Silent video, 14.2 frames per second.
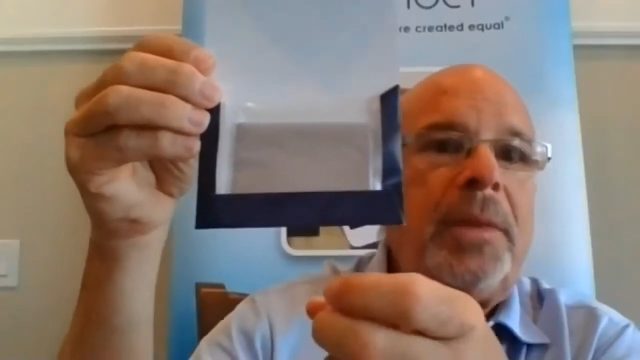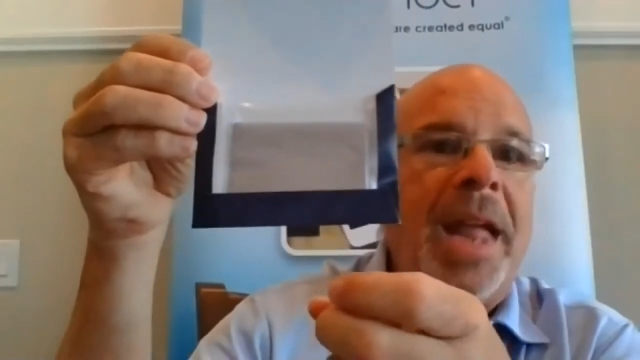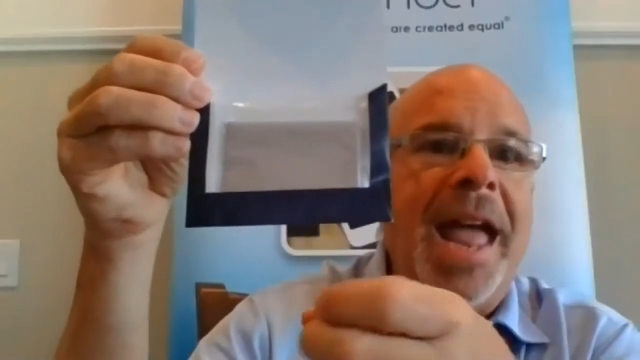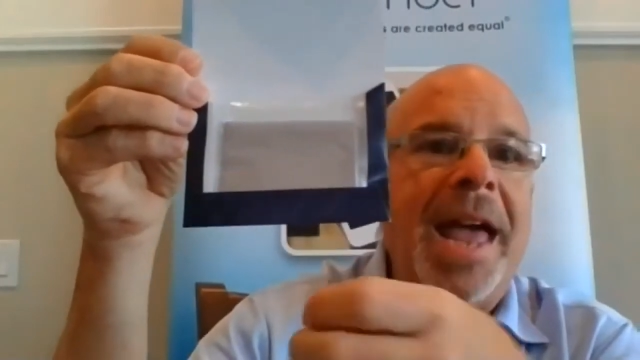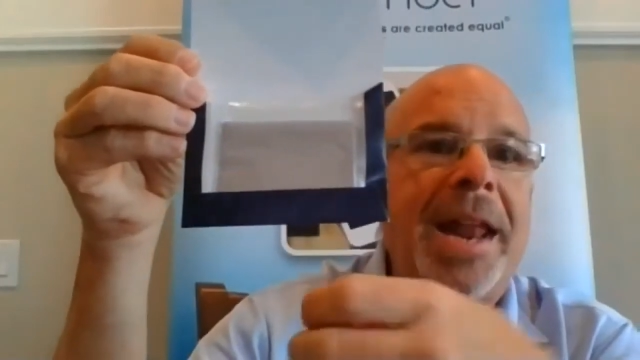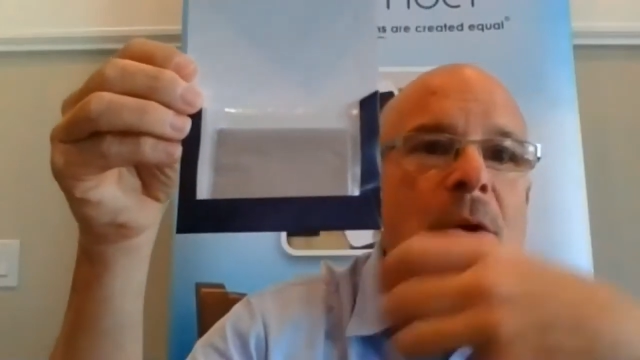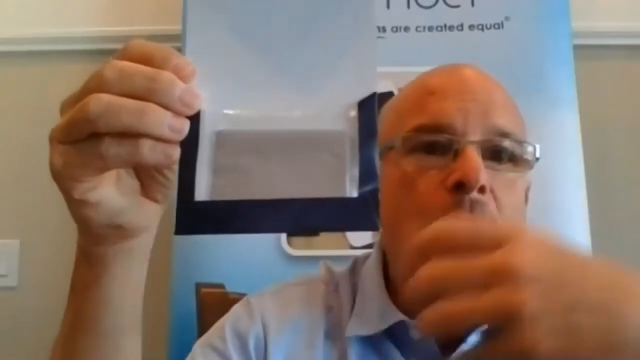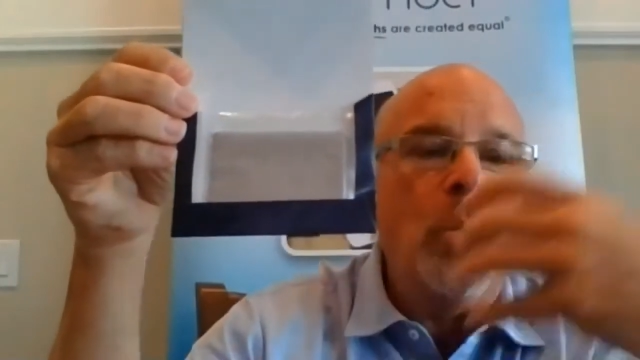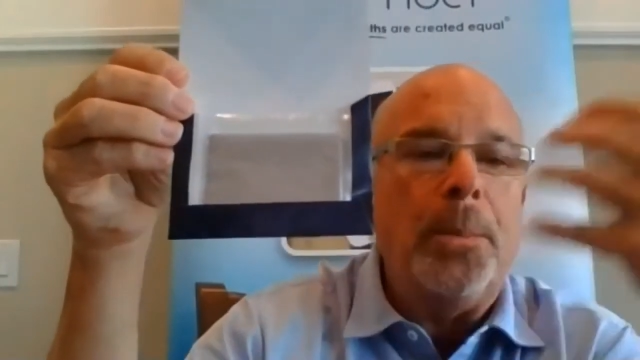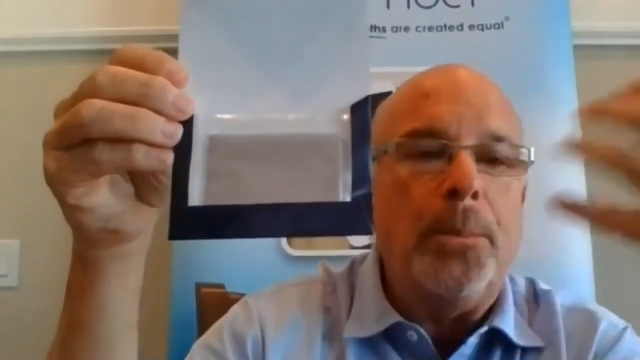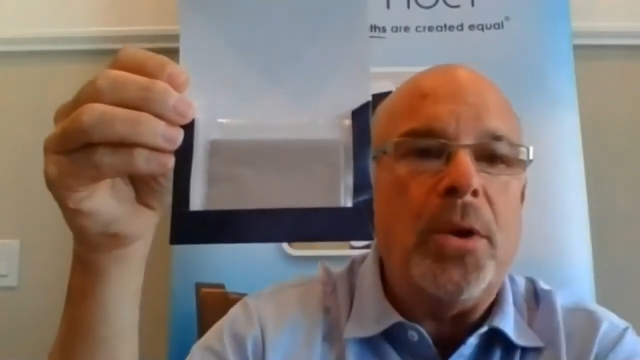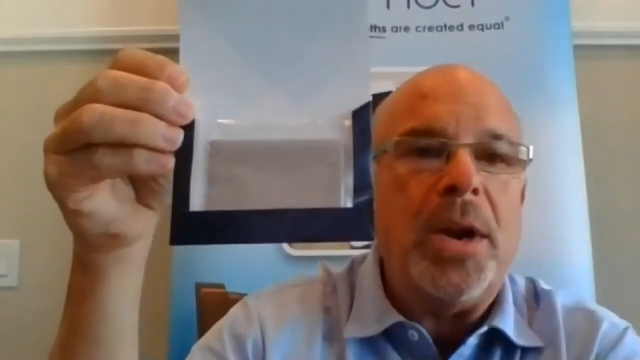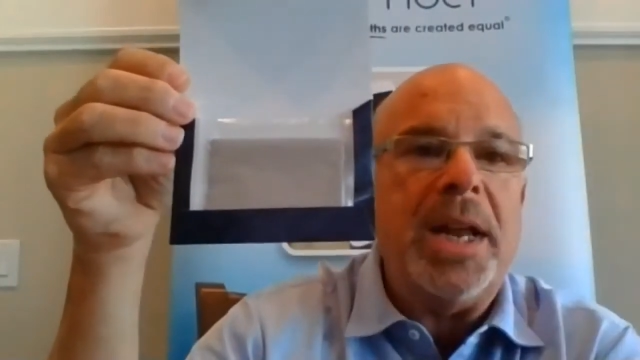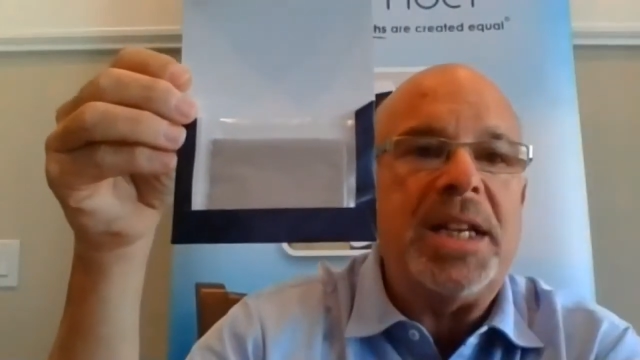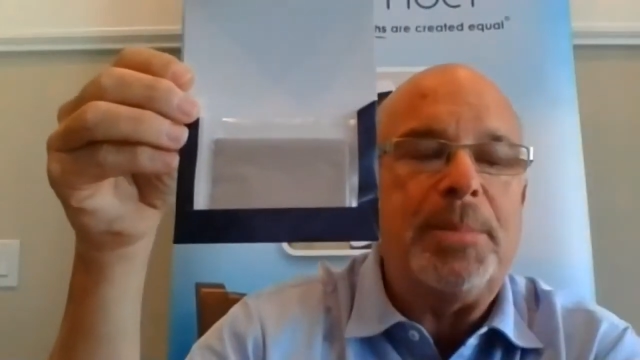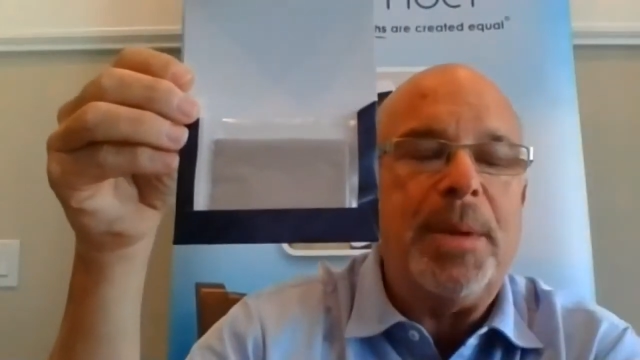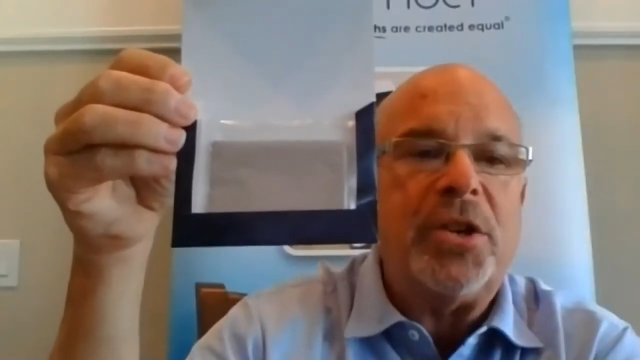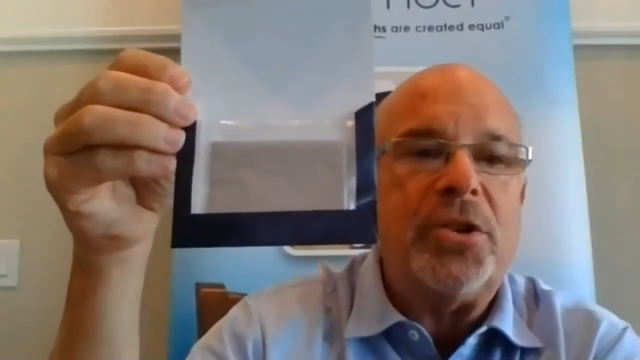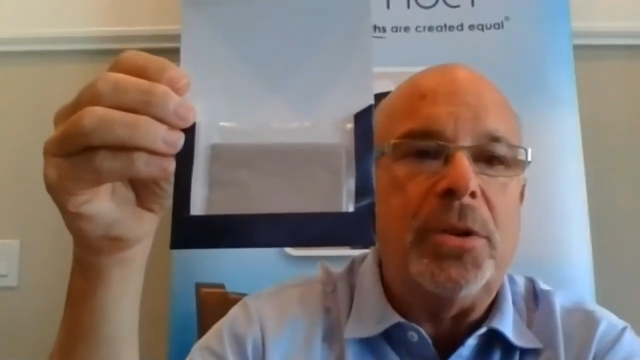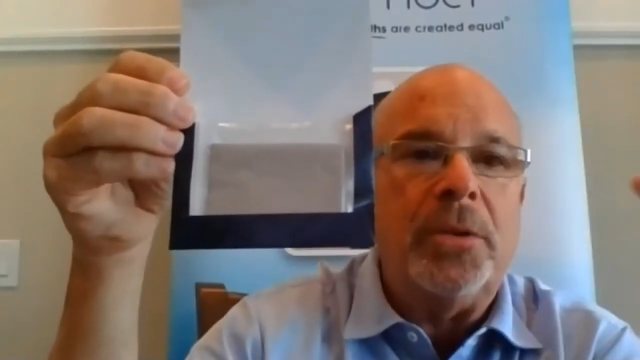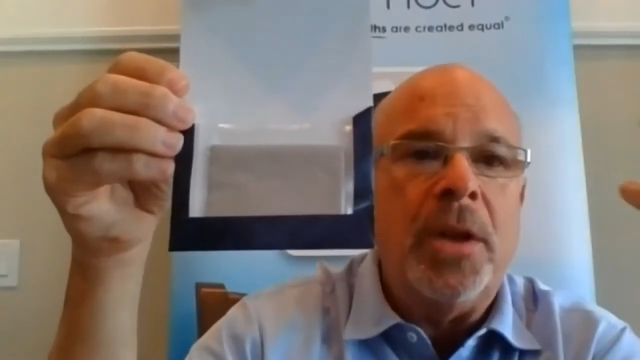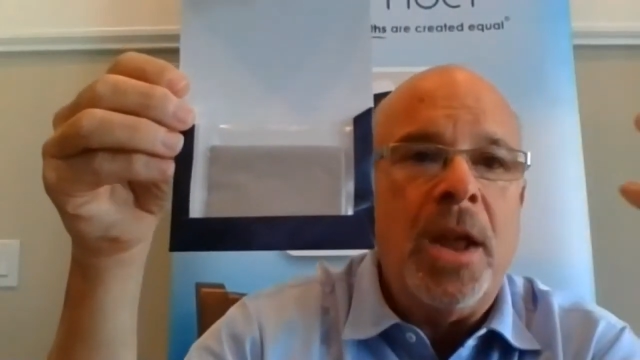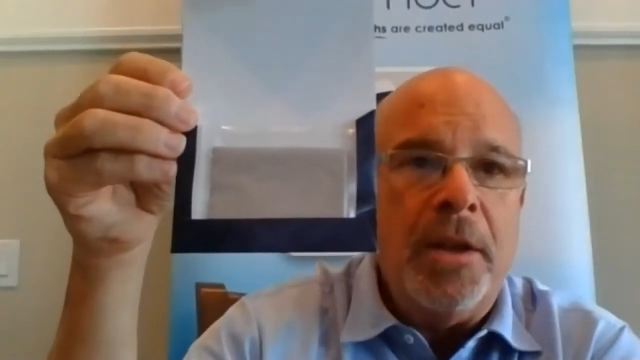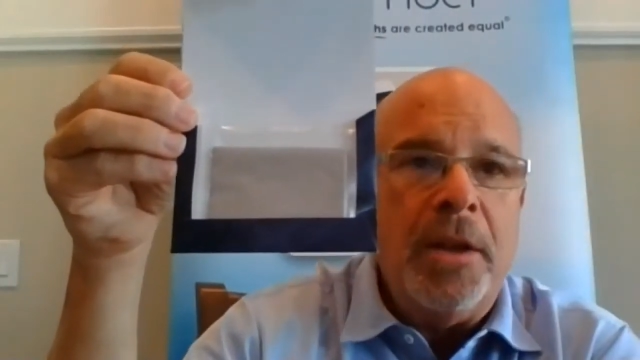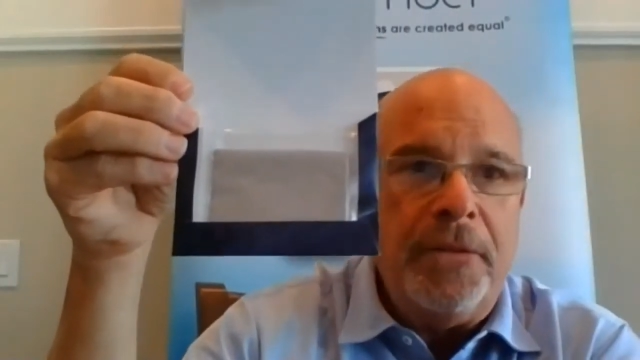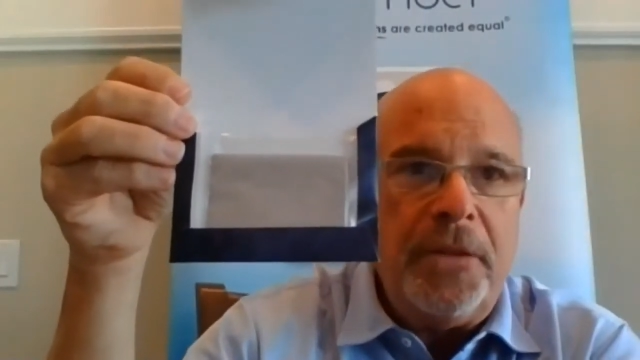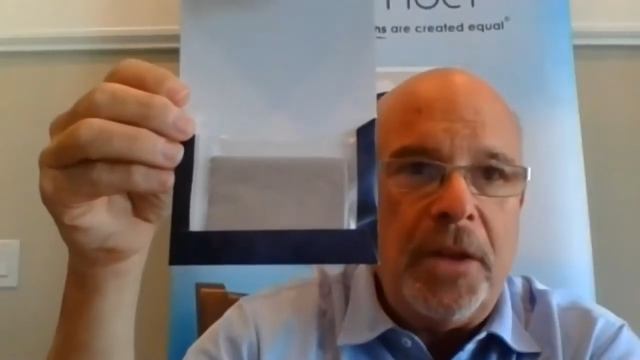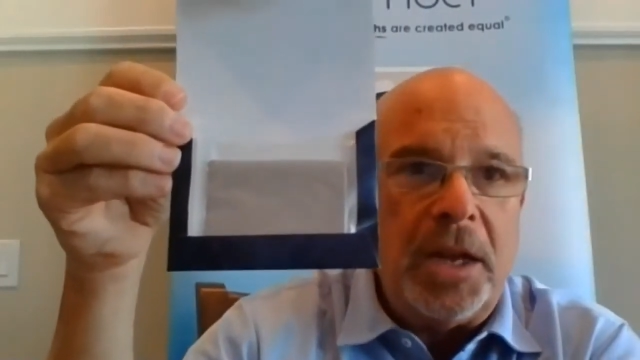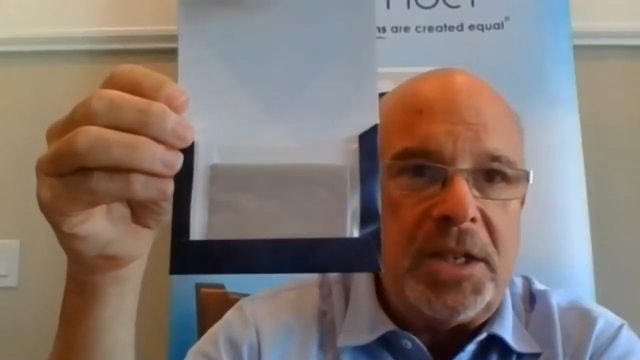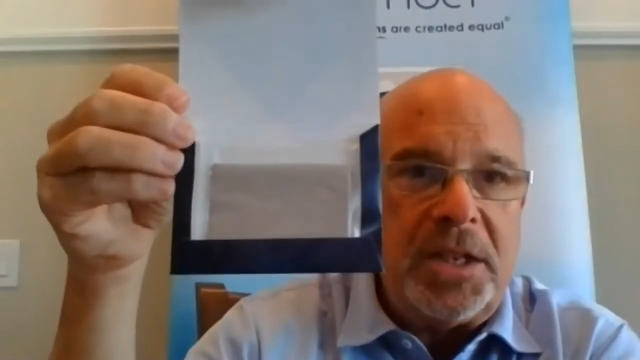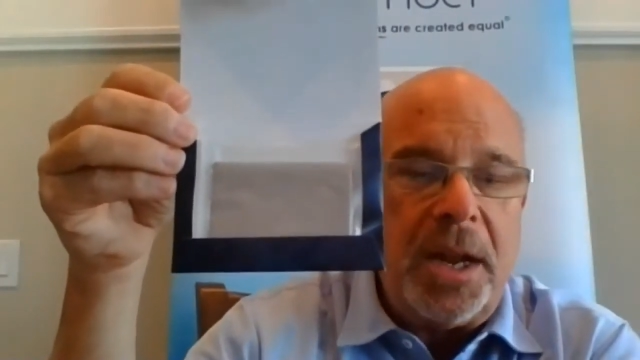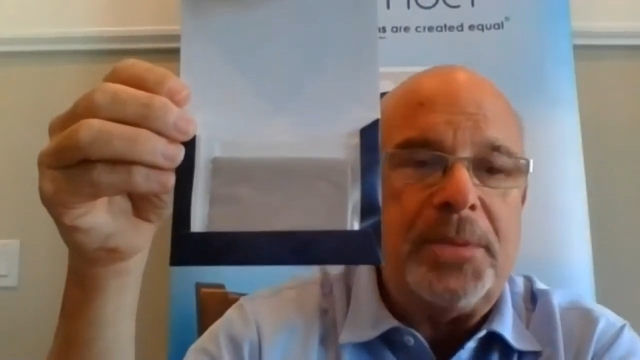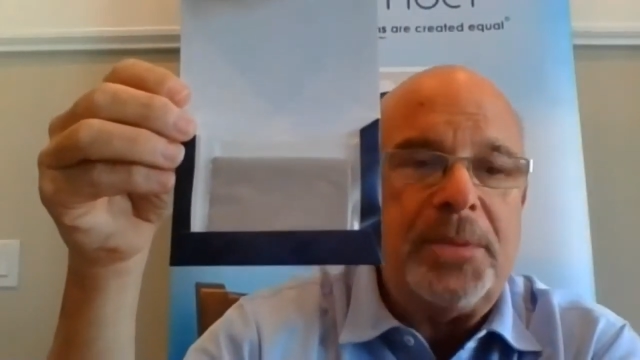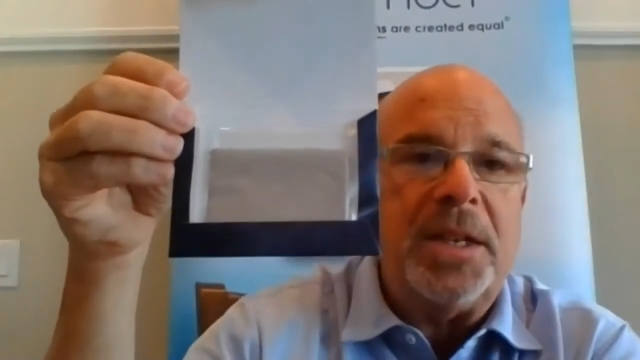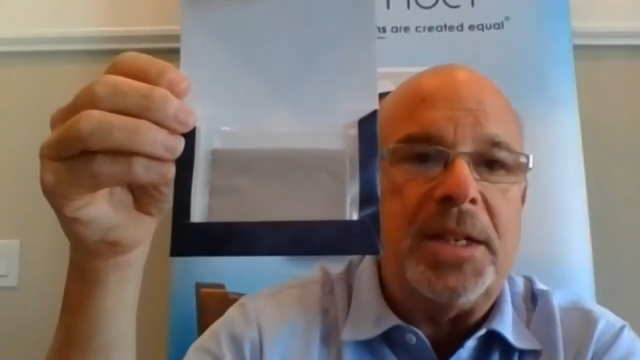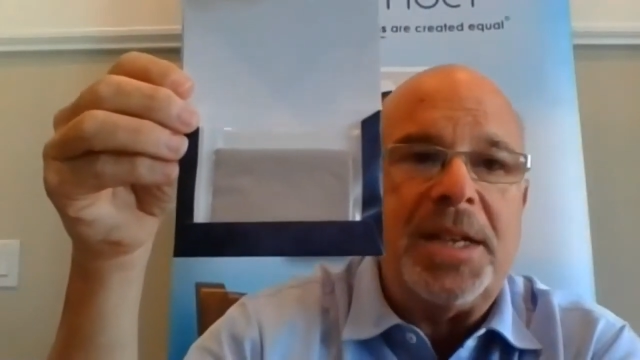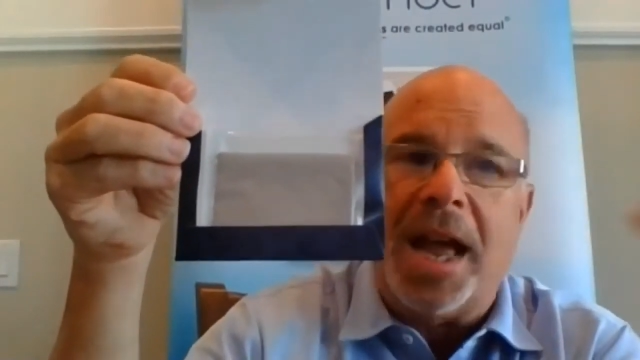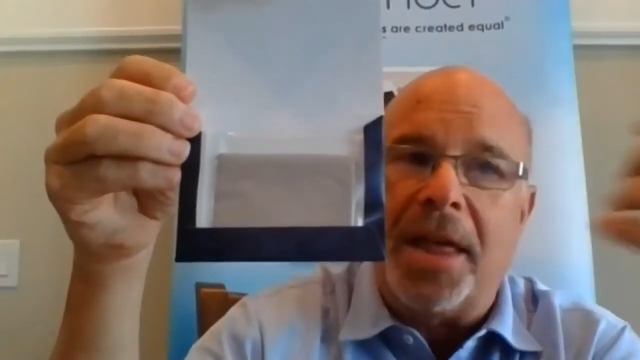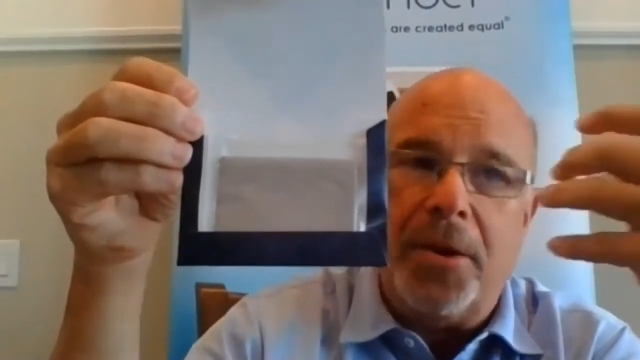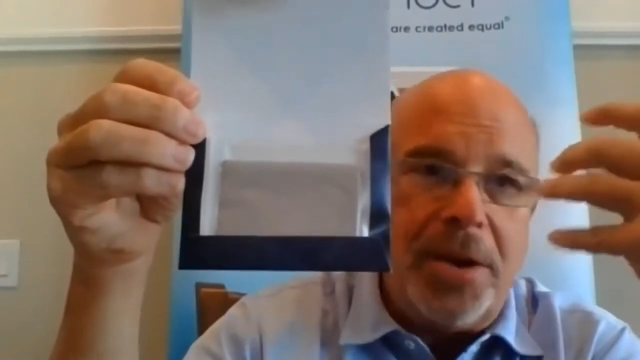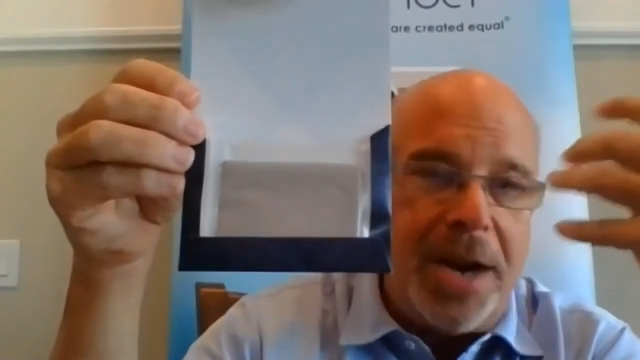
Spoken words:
and it will put a special substance on there,